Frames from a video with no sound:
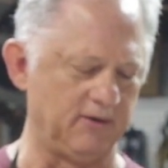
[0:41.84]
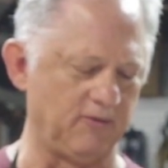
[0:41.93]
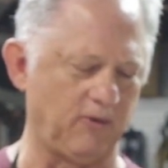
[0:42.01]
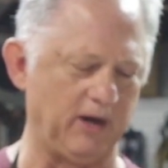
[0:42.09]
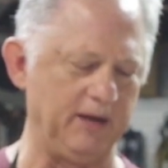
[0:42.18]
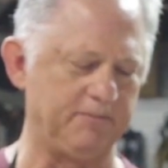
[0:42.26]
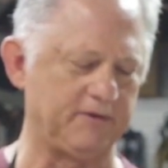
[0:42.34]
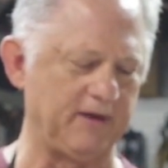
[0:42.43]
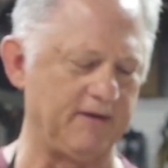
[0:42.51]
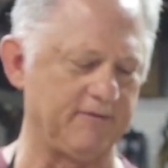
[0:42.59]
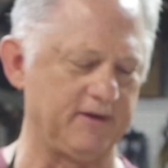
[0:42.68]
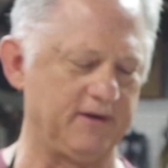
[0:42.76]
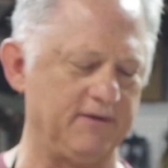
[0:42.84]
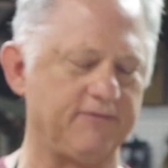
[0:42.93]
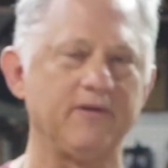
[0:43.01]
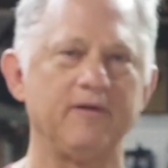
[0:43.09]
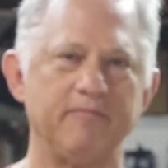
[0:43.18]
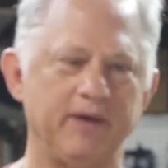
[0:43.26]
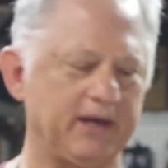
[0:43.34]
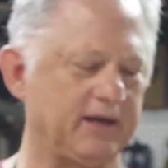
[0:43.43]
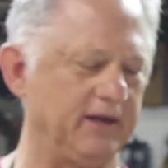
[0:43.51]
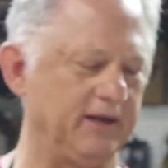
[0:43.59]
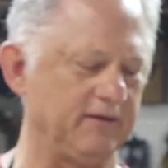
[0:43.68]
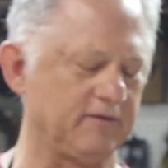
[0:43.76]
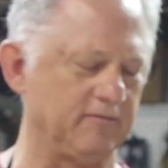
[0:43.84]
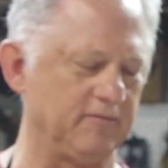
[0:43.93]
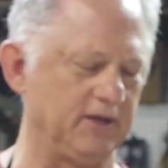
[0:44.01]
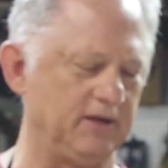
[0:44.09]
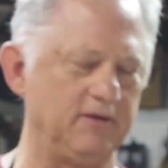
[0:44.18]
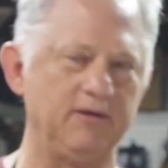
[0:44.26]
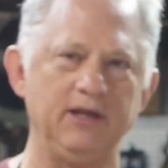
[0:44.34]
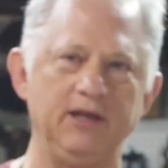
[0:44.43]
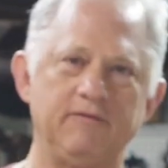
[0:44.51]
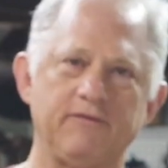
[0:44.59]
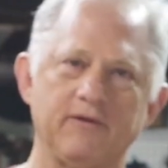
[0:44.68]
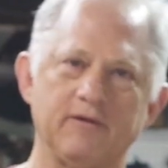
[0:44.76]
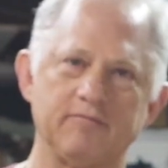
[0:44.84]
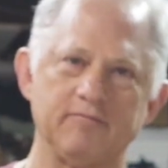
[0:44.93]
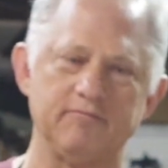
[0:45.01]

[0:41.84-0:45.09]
wipes have a different mechanism than you need for